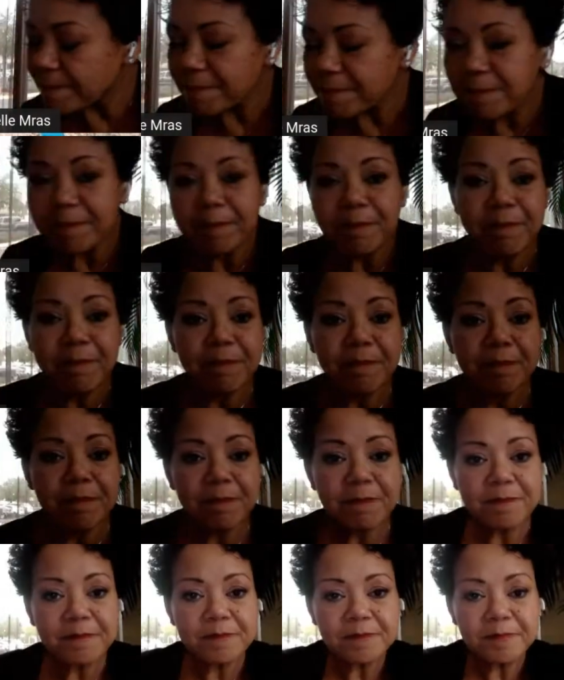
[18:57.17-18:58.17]

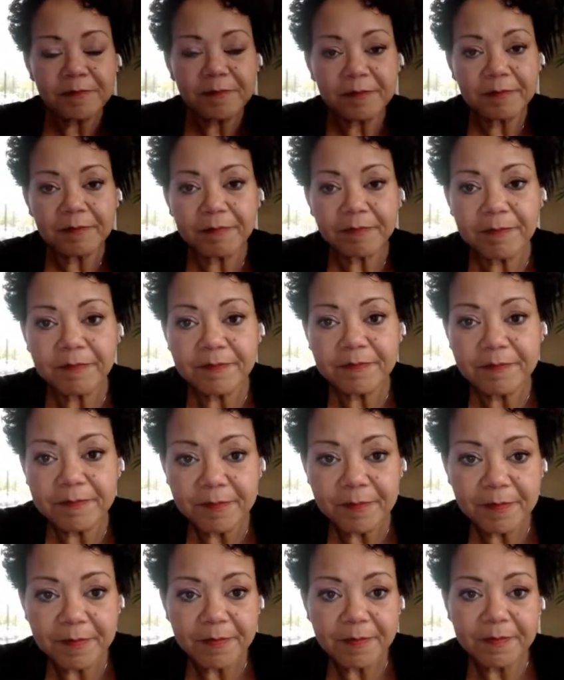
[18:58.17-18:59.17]

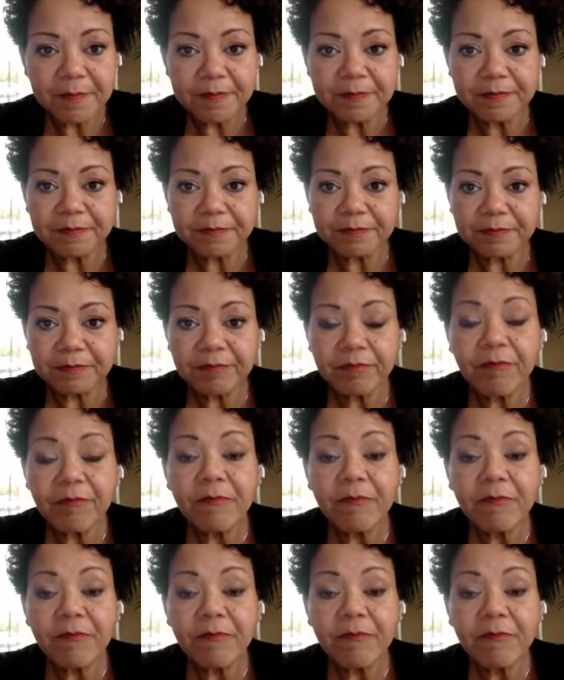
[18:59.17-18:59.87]
No words are spoken by the person on screen.